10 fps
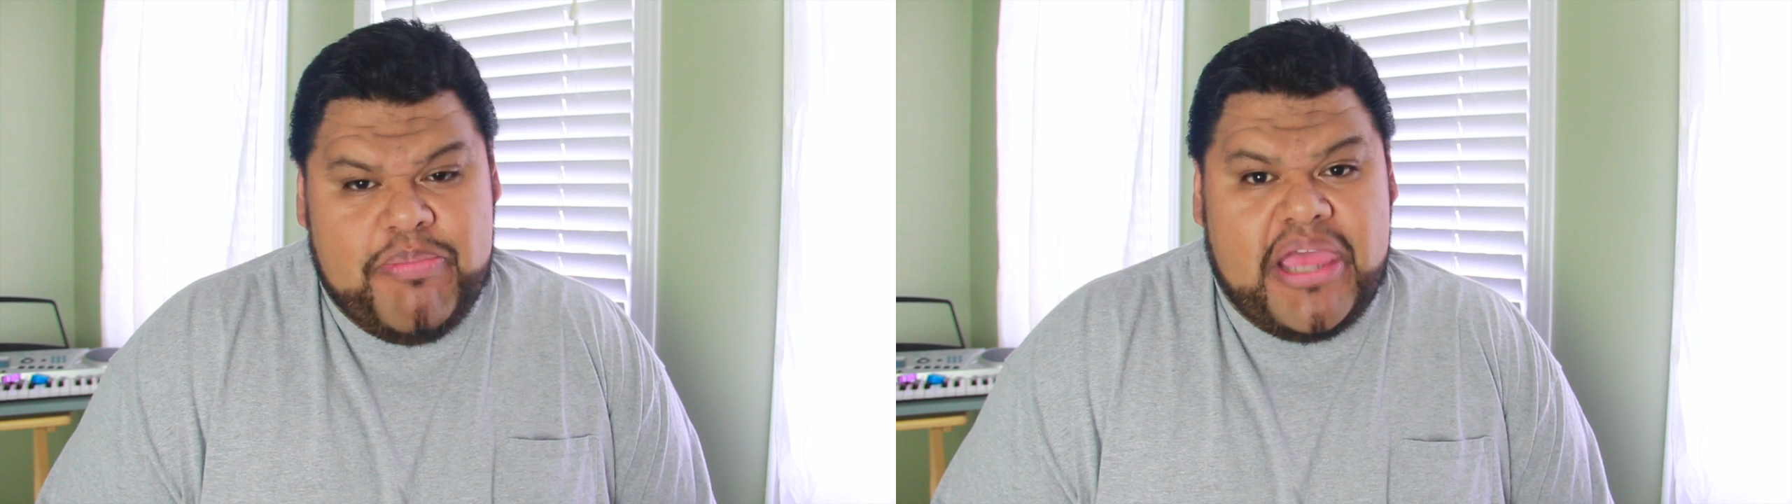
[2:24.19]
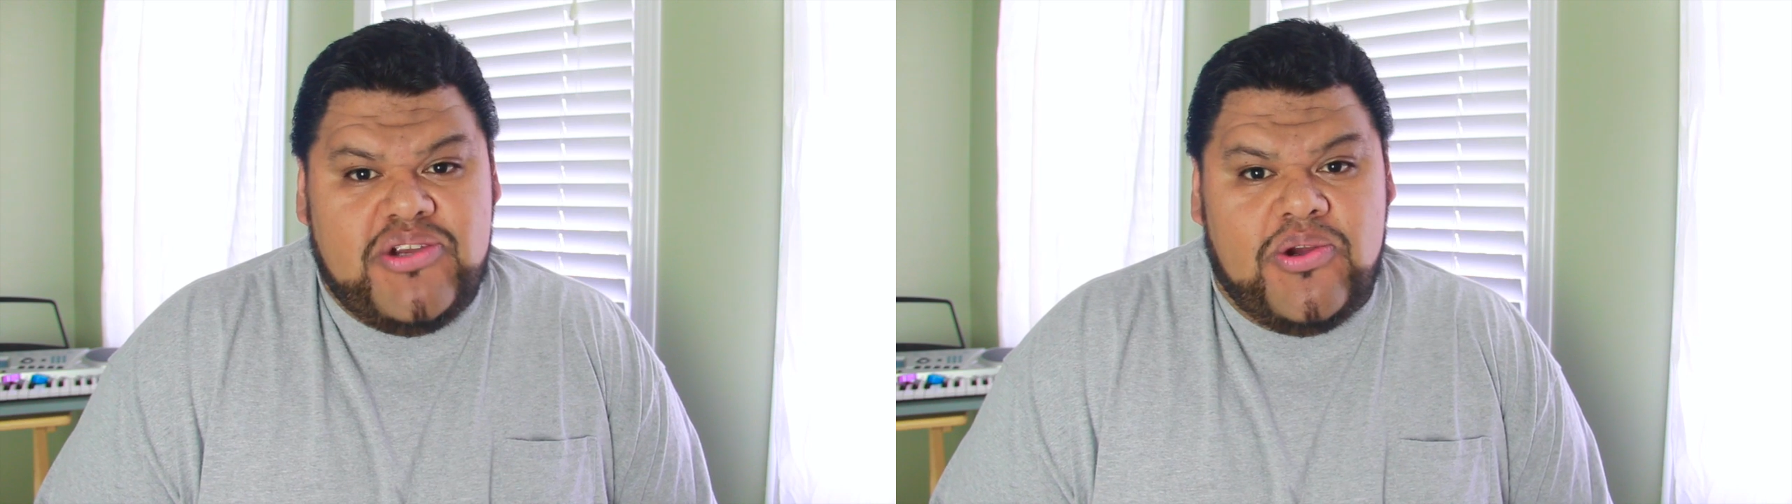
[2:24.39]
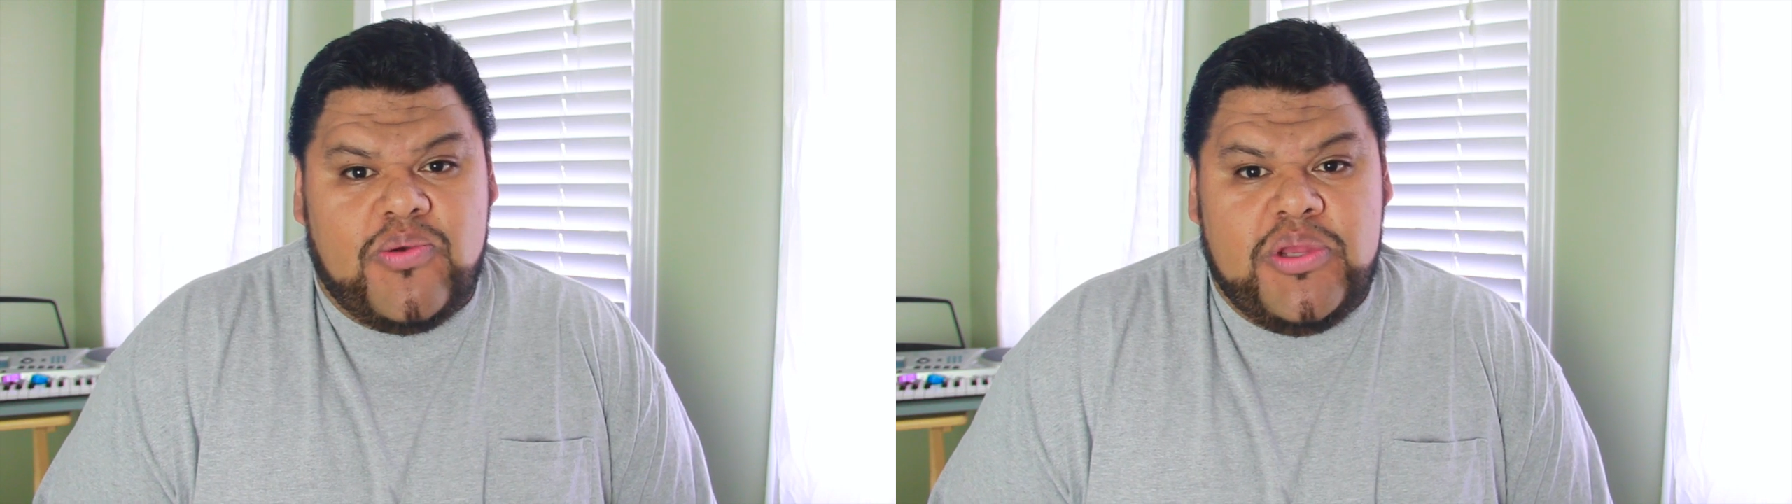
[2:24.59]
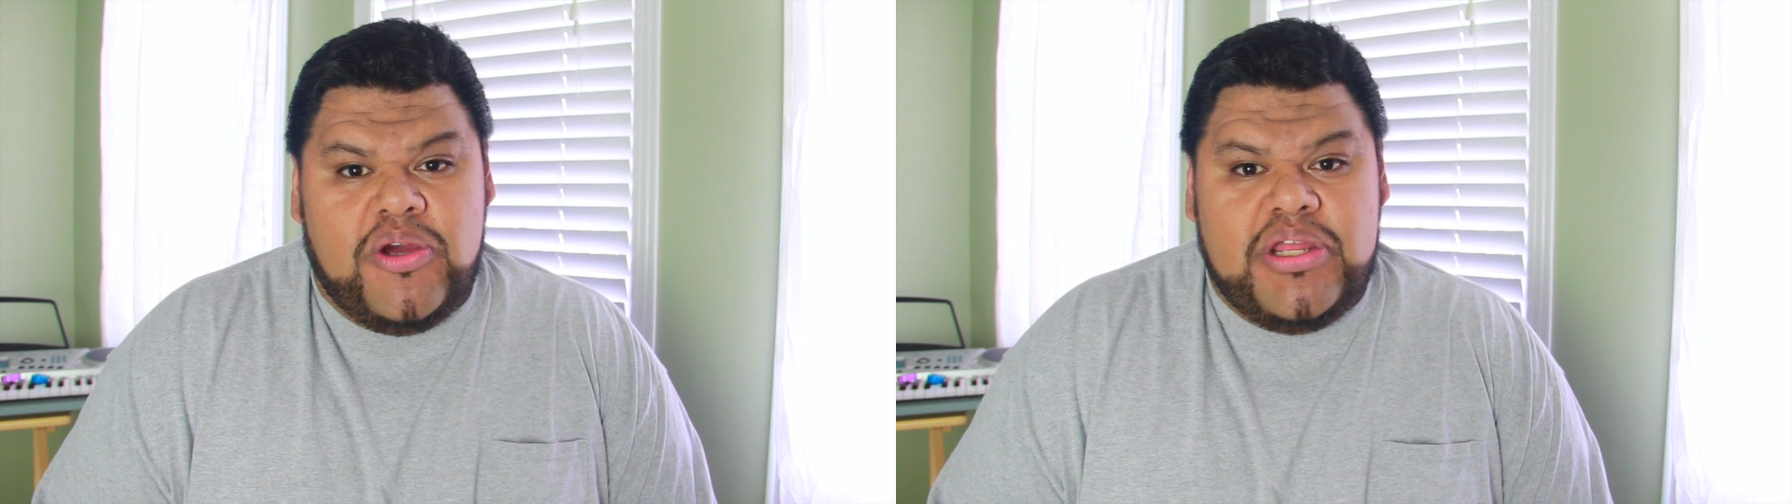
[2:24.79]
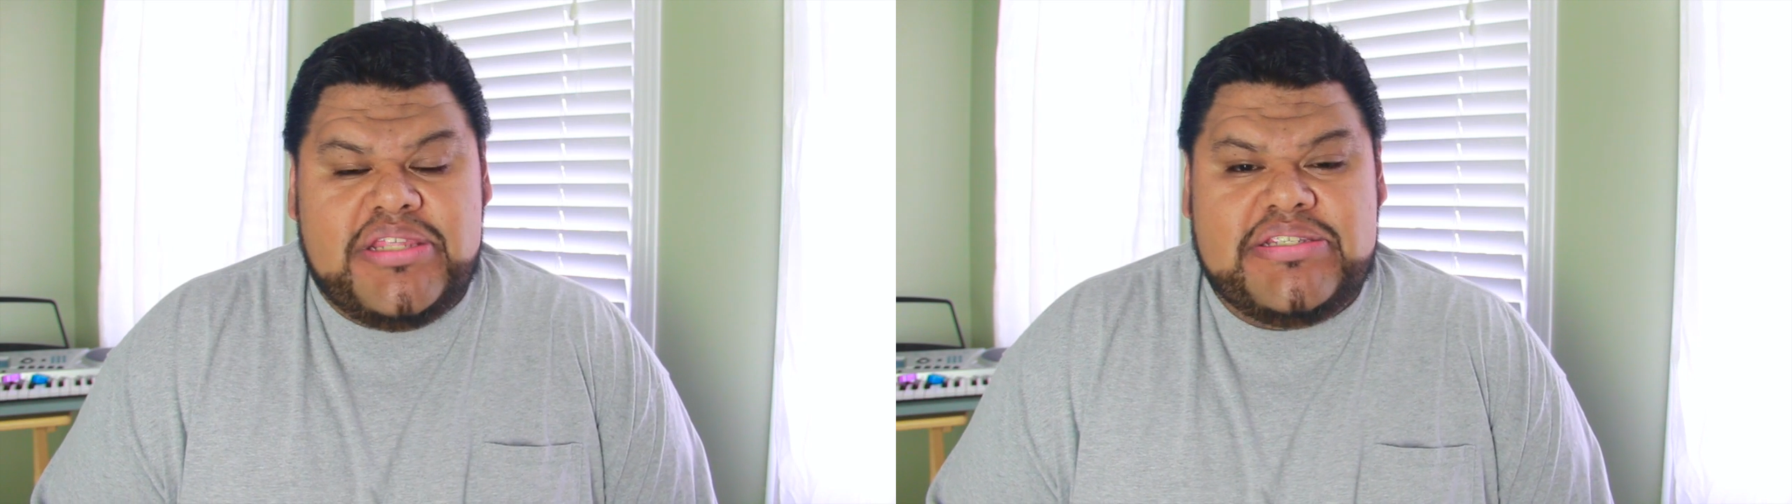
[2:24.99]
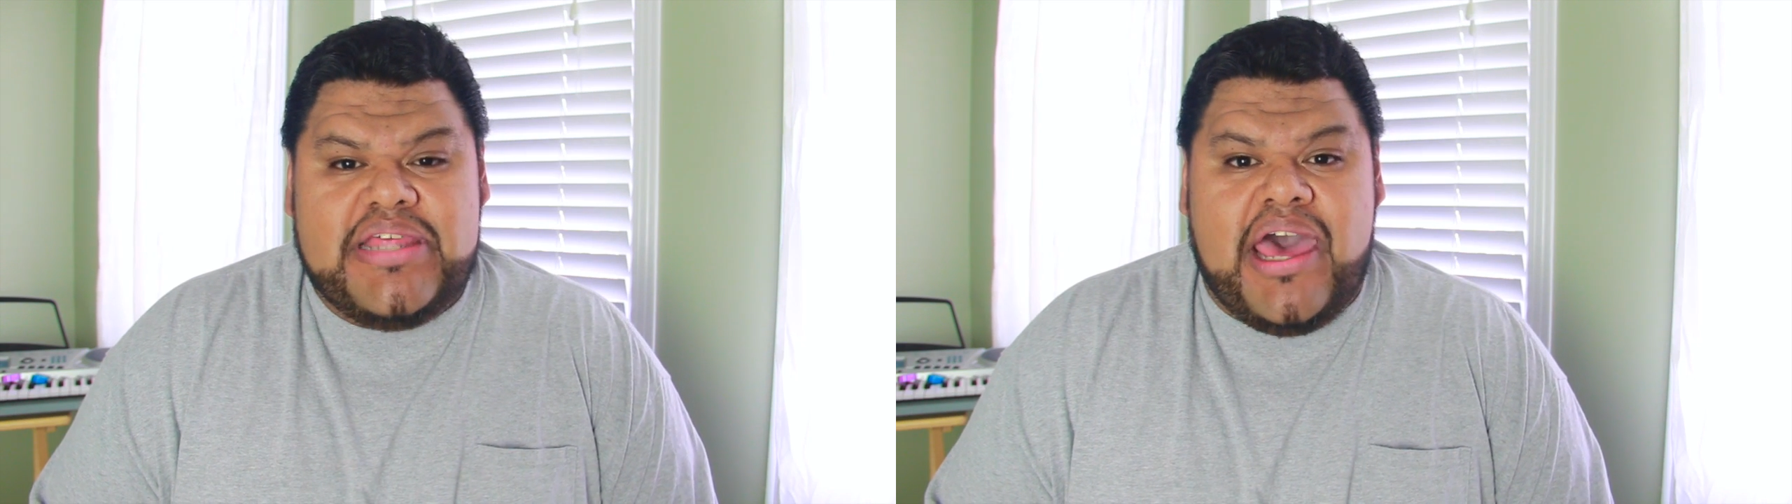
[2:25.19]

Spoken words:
Pedro Quiñónez.